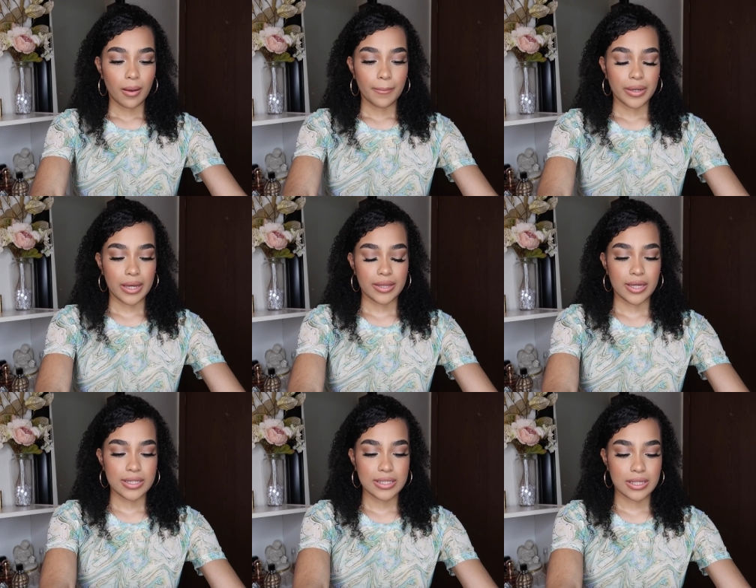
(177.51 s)
but yeah
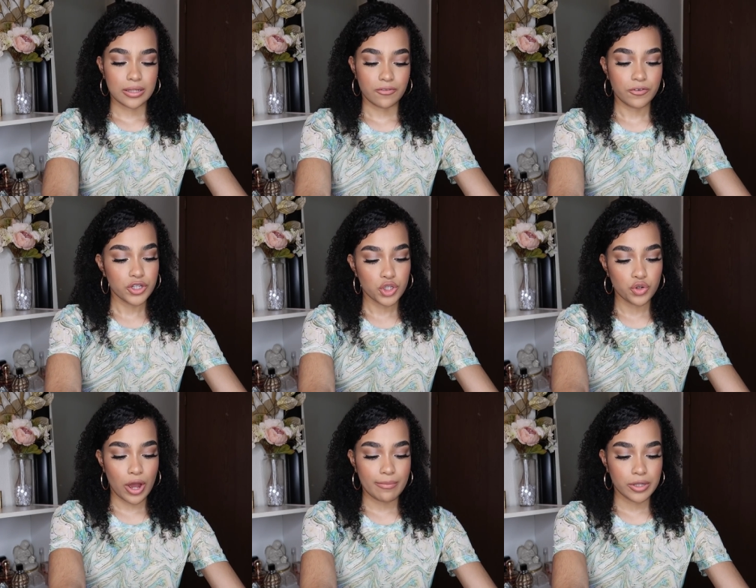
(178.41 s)
that's like the first
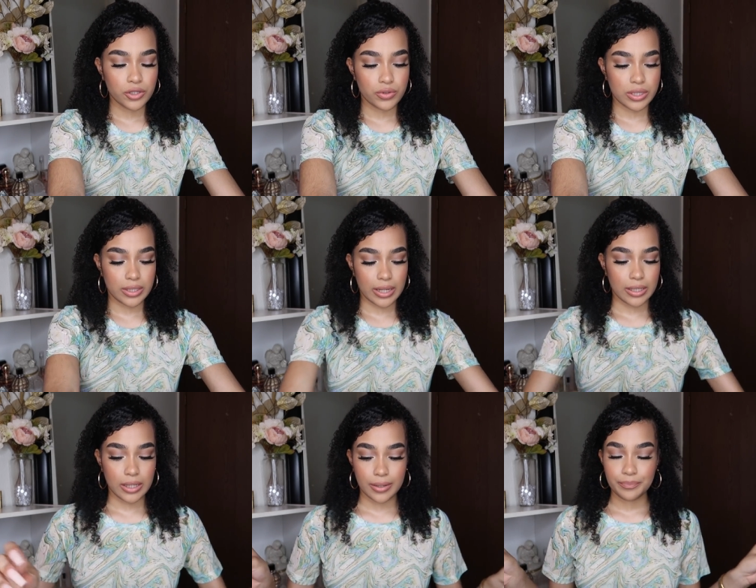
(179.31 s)
two i've been using
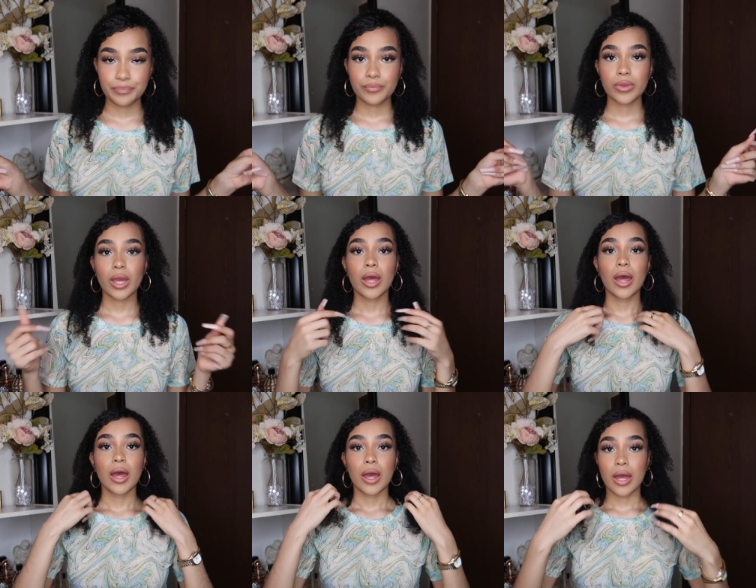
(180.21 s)
lately
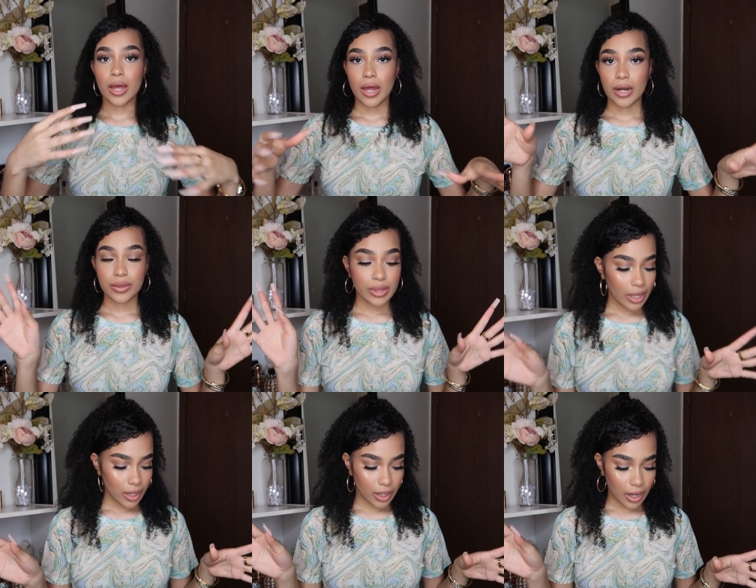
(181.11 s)
and
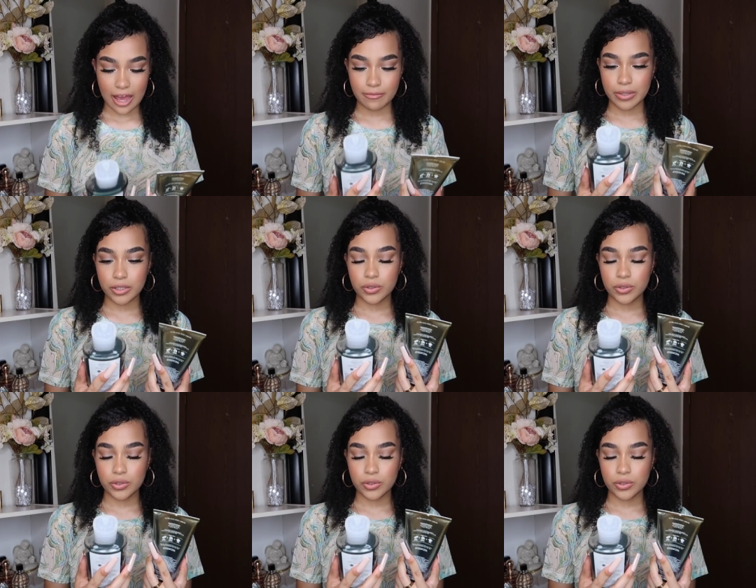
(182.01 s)
then i've been